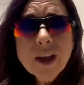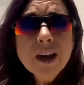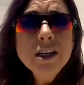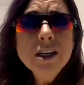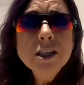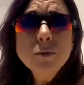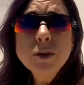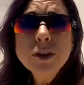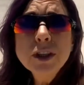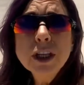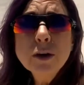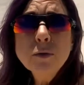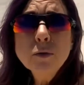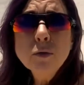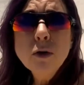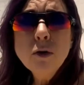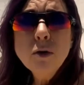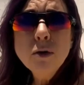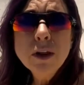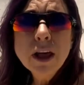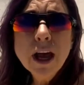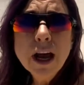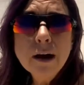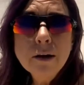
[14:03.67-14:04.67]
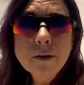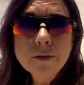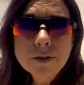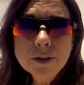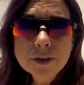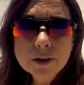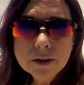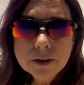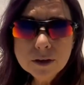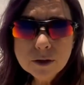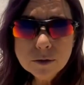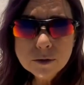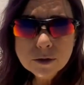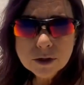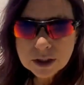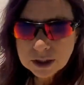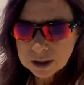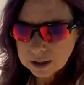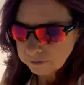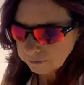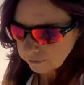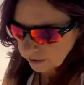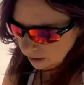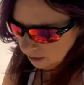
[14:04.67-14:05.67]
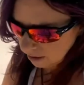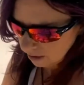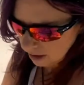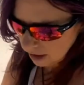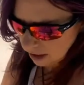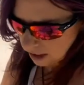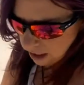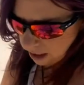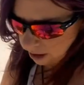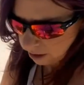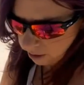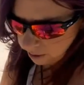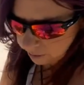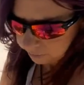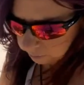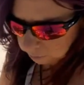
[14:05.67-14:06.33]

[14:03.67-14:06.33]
is when they roll out the new stuff, I think.